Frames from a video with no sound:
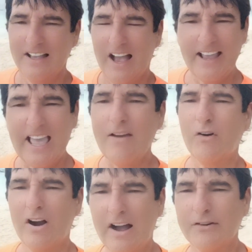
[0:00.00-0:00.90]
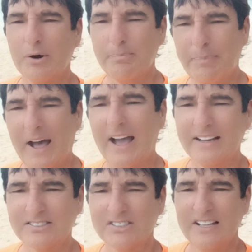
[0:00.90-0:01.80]
I gave her
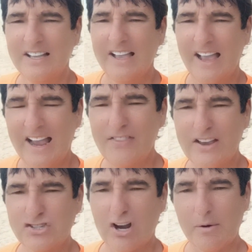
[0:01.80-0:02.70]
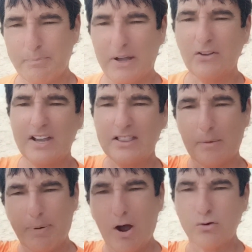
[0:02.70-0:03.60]
$100, and they start building the
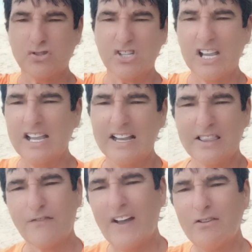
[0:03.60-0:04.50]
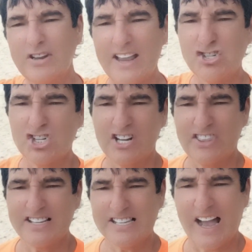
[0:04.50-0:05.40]
postie and the foundation of
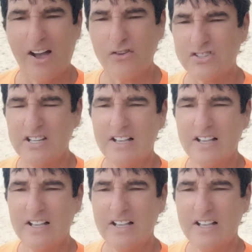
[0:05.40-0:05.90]
this house.